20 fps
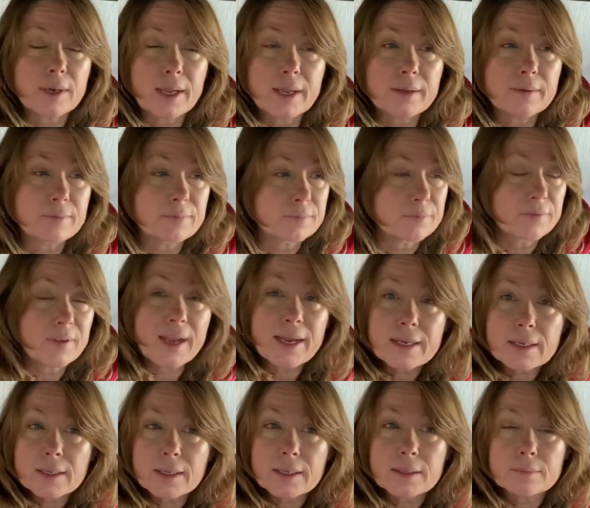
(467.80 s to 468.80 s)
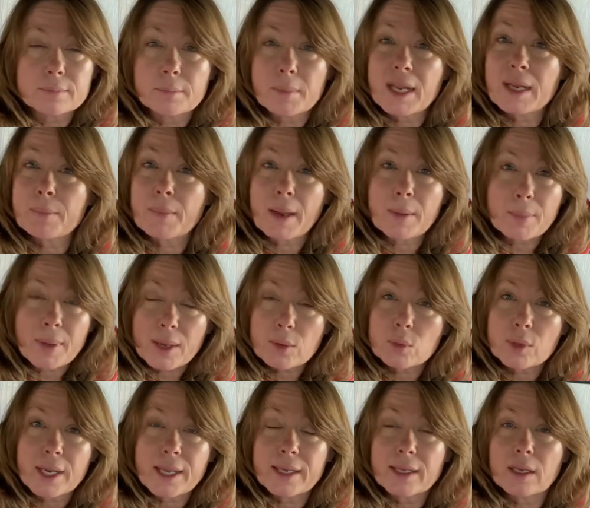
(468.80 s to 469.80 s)
I find it and make my bed
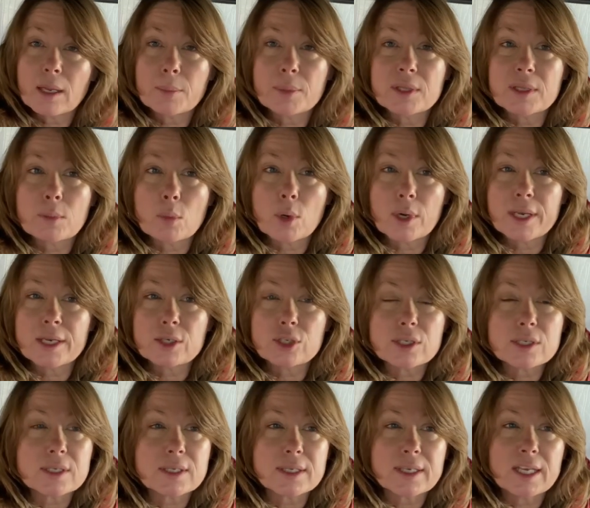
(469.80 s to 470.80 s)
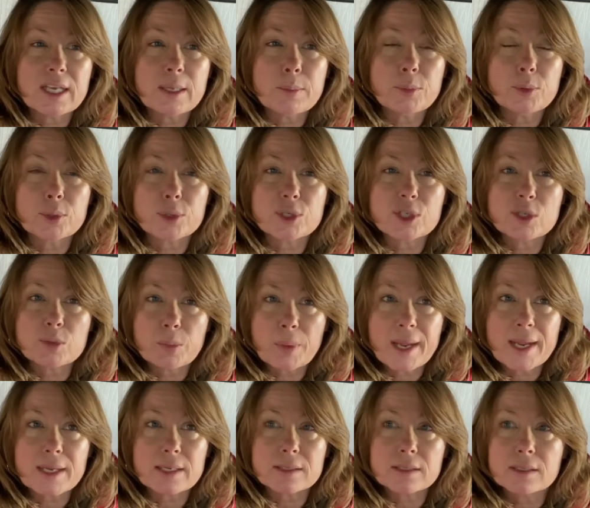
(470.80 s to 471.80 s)
when I get up in the morning, just to keep your
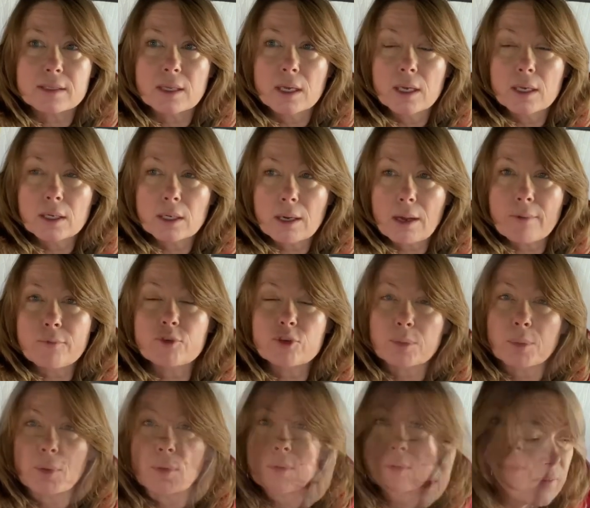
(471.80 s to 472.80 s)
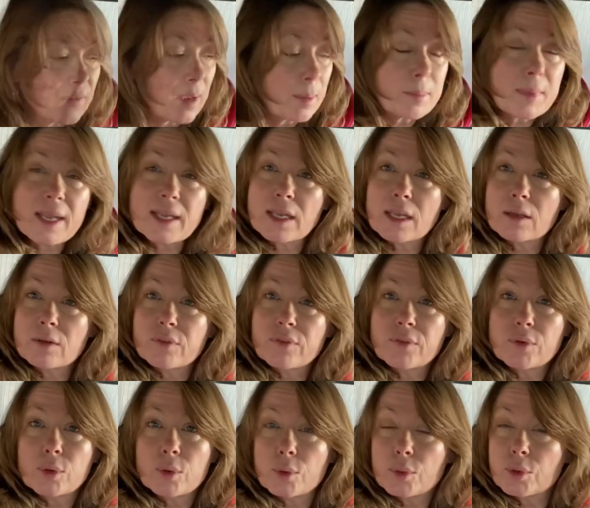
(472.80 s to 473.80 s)
space comfortable. If I'm making
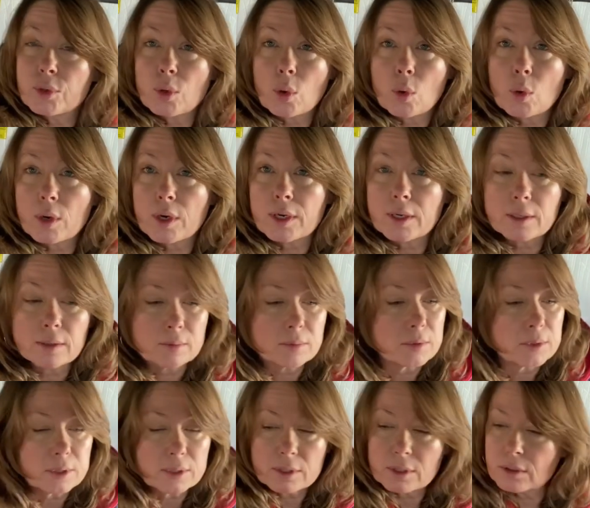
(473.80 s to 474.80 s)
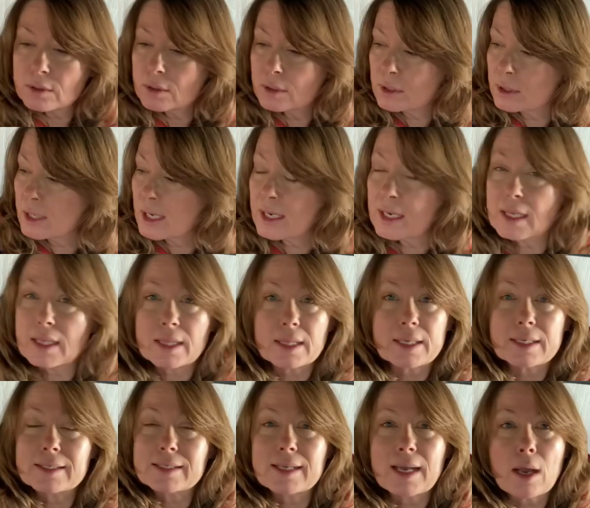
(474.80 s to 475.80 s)
food or getting
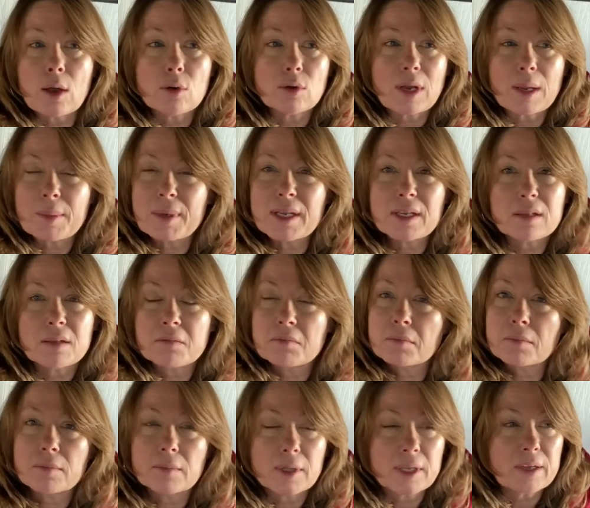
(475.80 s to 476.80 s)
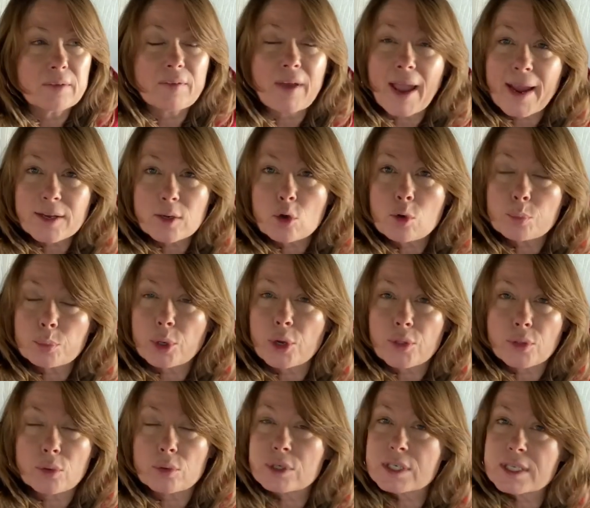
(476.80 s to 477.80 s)
things out, I mean, if I don't
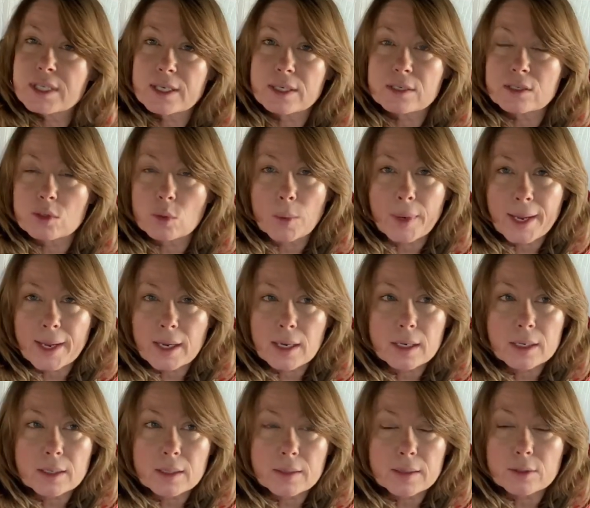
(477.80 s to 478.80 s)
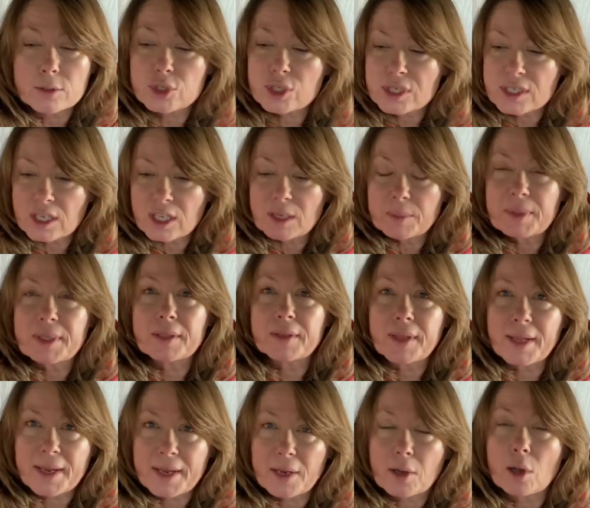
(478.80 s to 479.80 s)
put those things away, they're just going to be
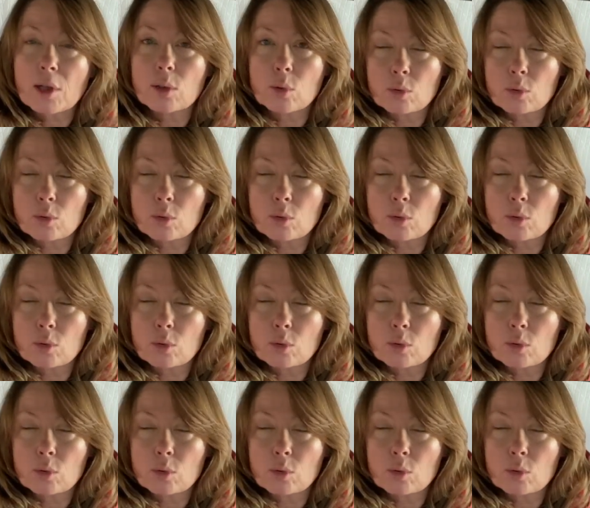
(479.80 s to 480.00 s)
laying all